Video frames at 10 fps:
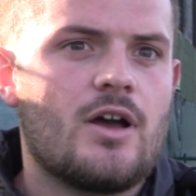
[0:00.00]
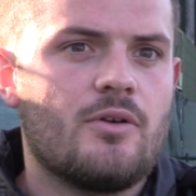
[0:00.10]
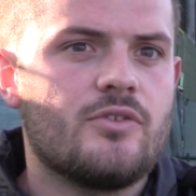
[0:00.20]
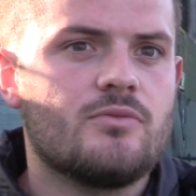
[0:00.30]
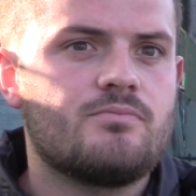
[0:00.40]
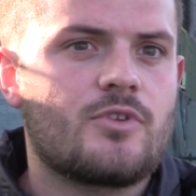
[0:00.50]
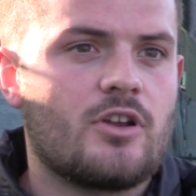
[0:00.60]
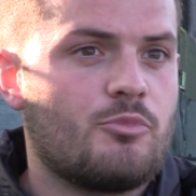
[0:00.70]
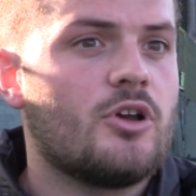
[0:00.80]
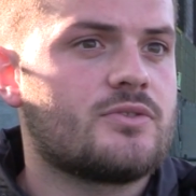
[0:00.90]
However,
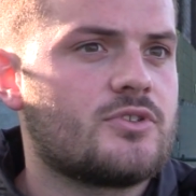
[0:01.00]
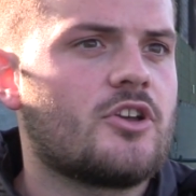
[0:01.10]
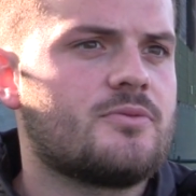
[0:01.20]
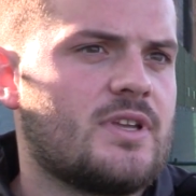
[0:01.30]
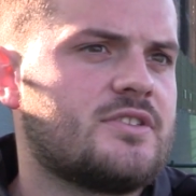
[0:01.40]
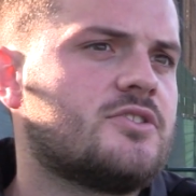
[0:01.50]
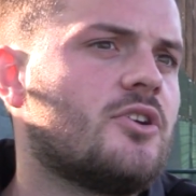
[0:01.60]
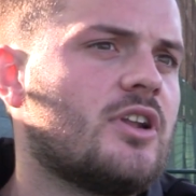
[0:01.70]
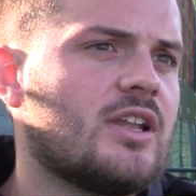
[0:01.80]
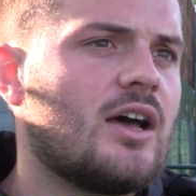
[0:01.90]
kind of personal circumstances
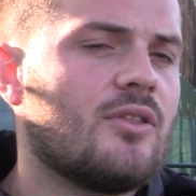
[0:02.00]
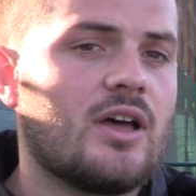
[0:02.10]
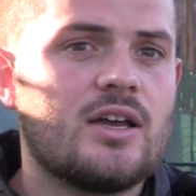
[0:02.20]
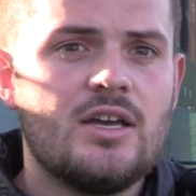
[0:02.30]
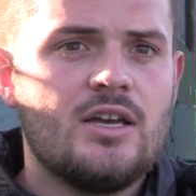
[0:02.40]
don't allow that.